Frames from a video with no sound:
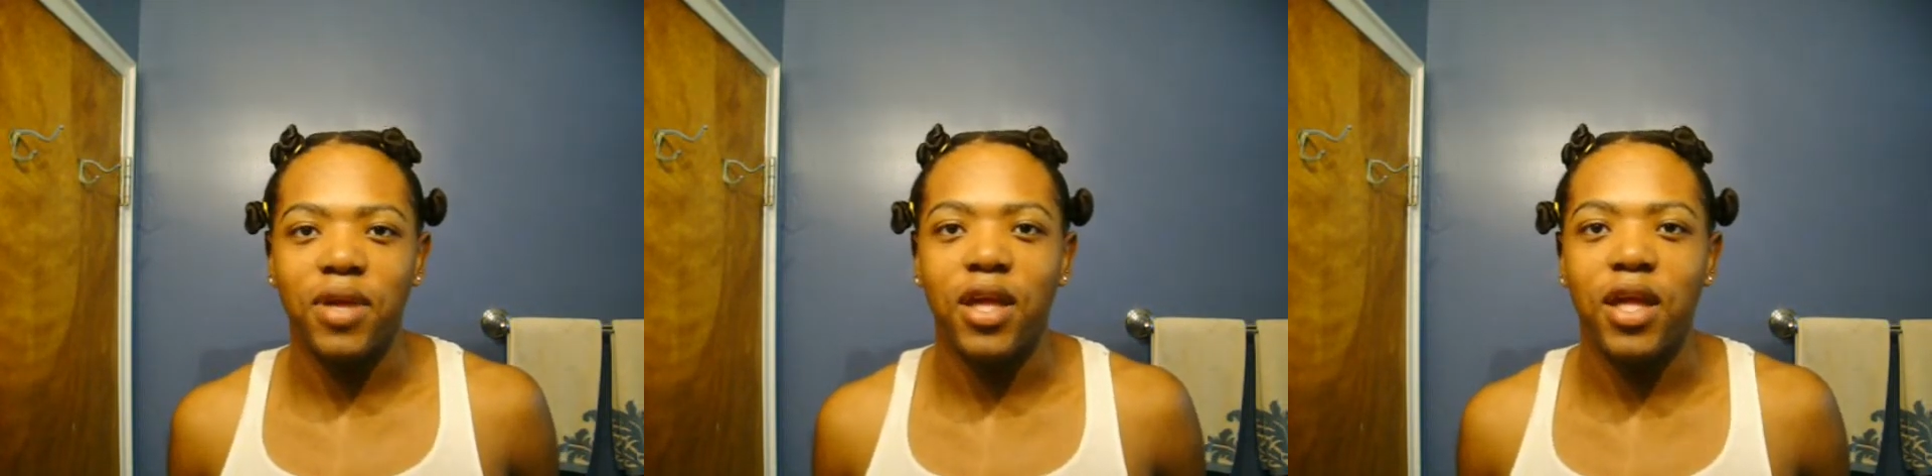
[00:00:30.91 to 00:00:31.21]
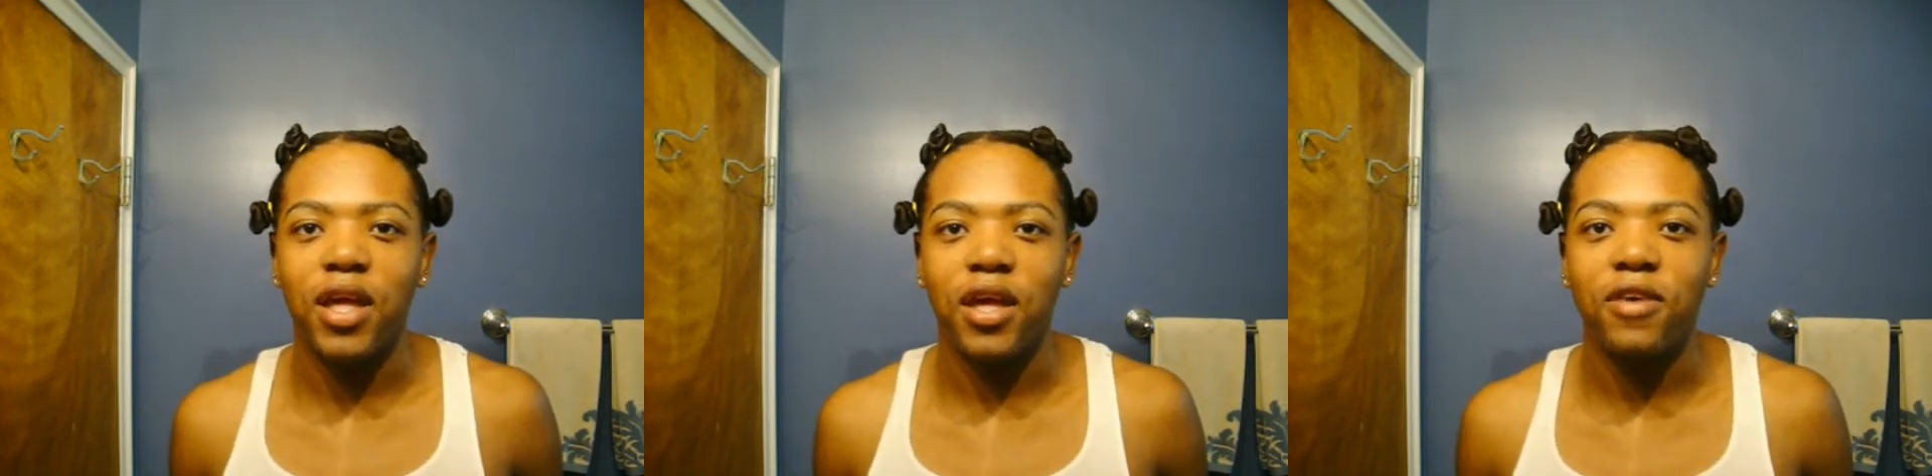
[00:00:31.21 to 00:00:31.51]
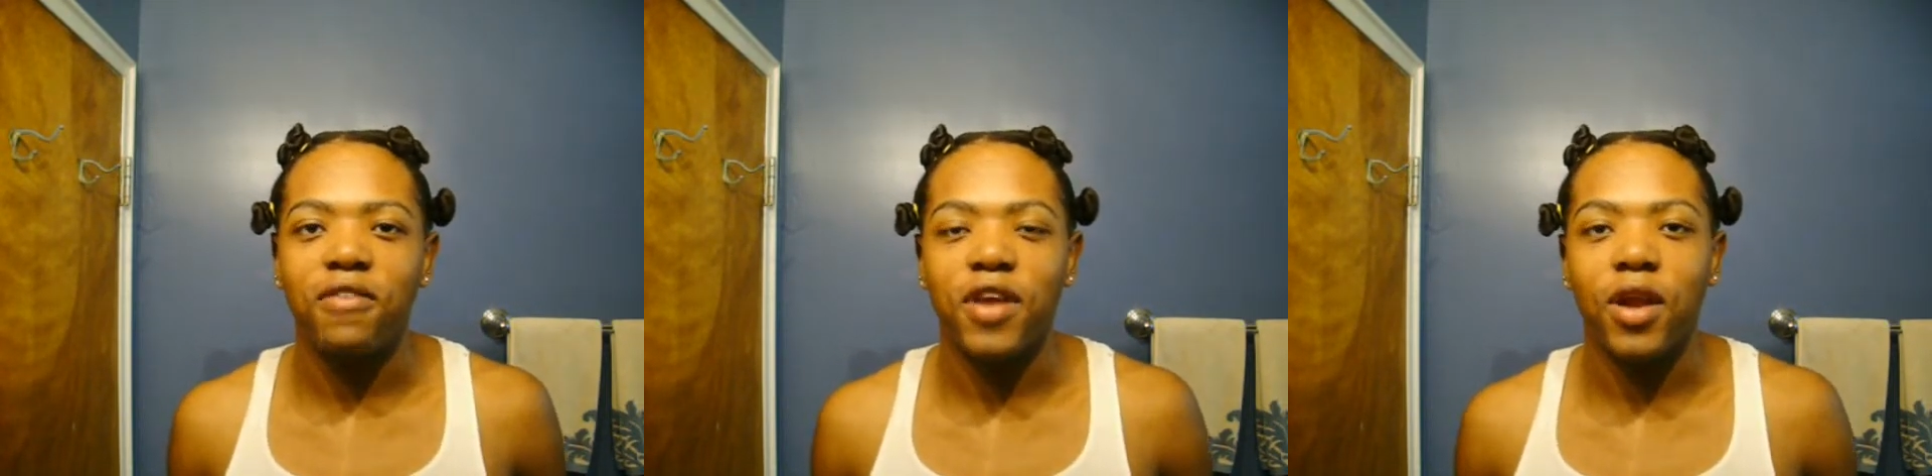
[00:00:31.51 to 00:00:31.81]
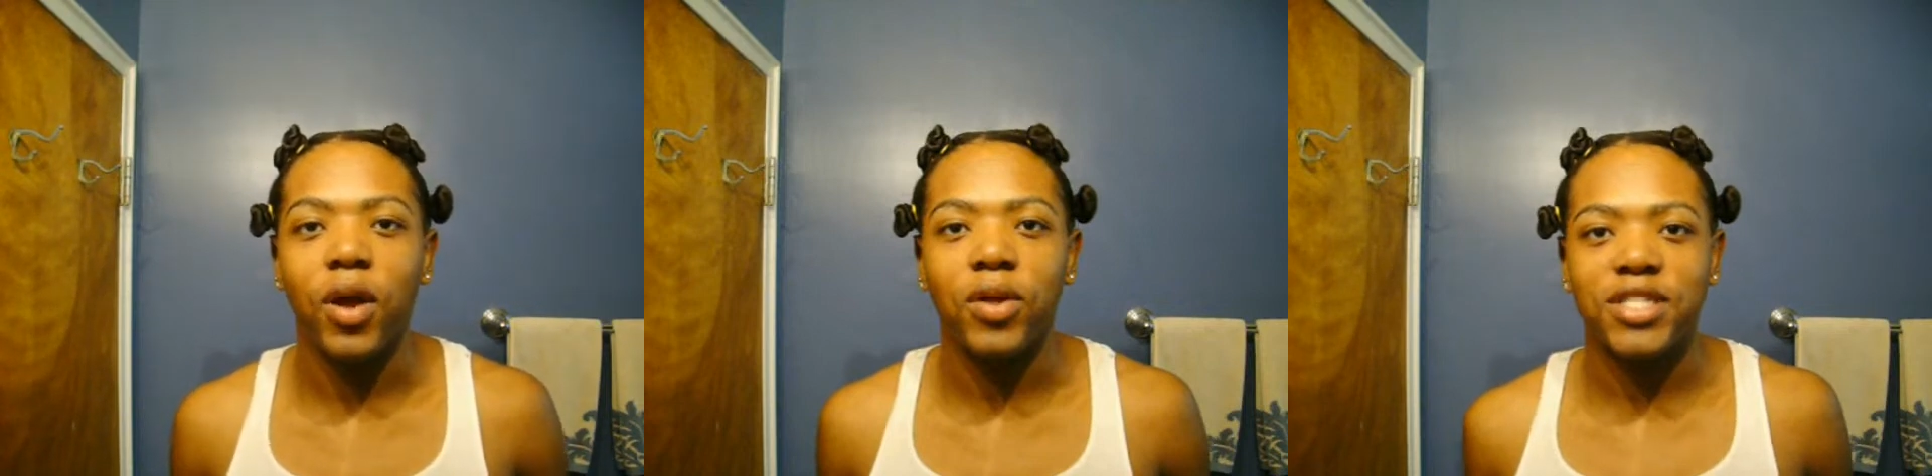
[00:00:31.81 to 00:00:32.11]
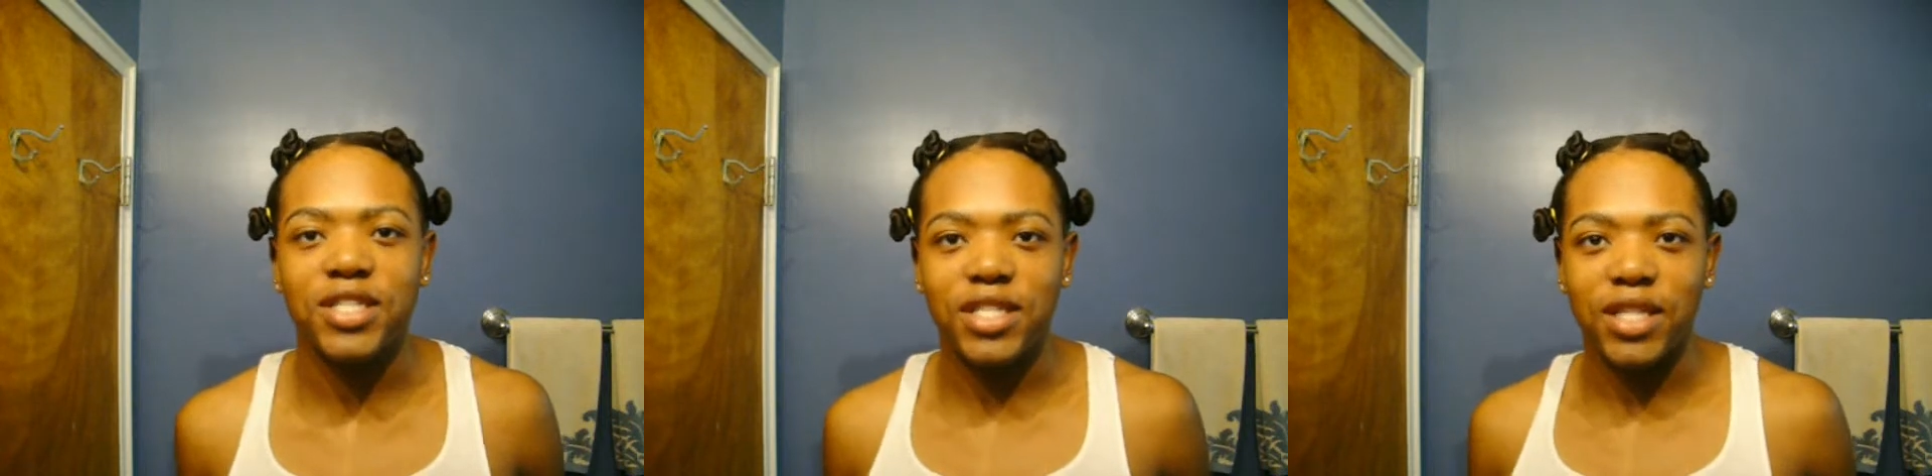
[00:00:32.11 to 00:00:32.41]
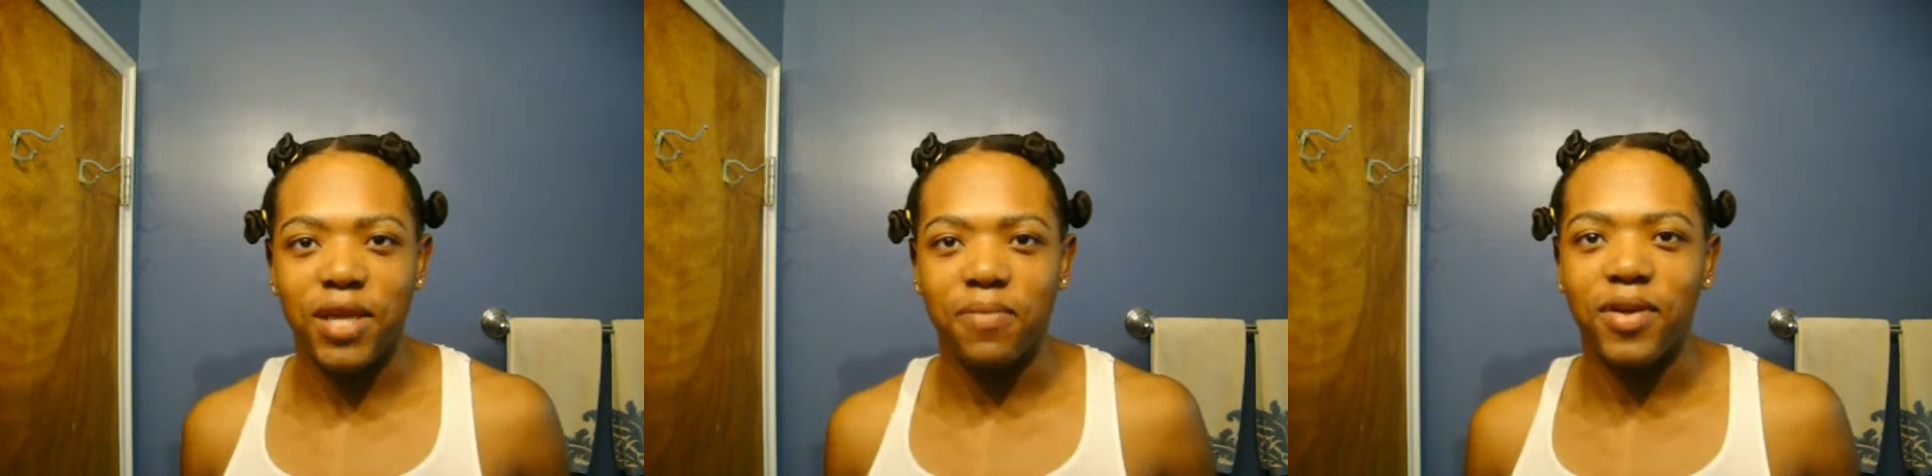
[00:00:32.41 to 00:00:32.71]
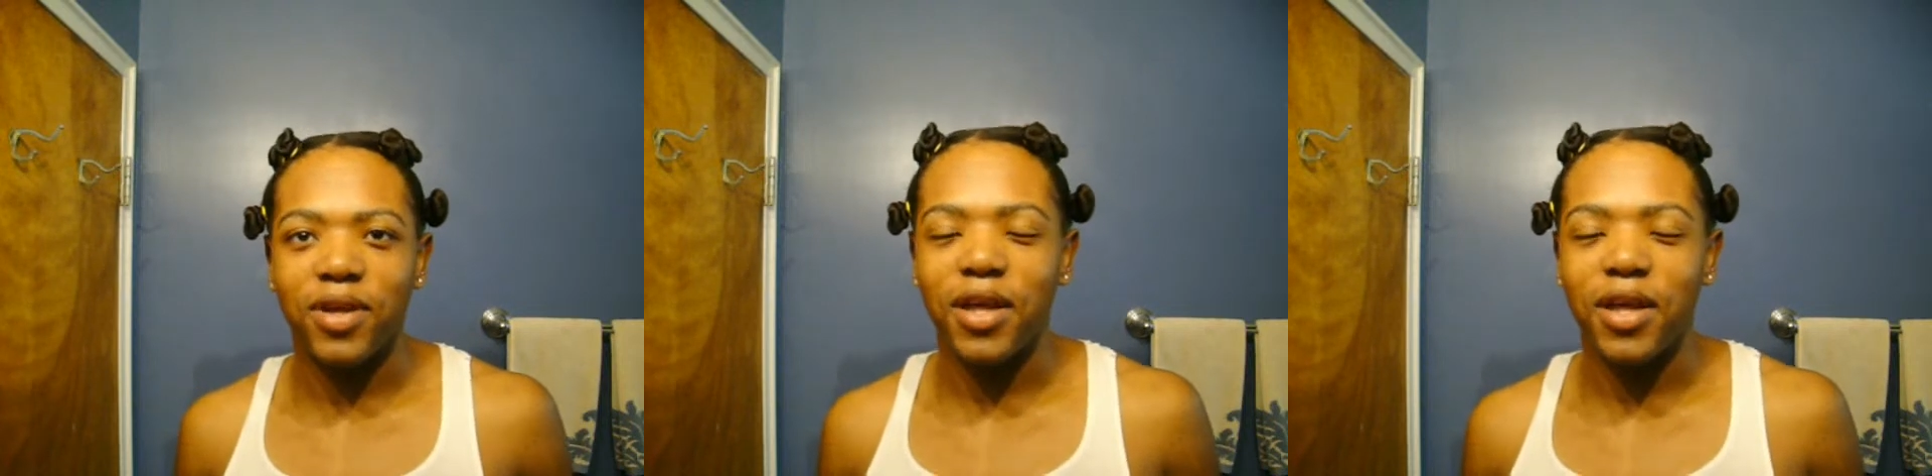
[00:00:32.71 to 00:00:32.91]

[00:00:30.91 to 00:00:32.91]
me if it hurts to sleep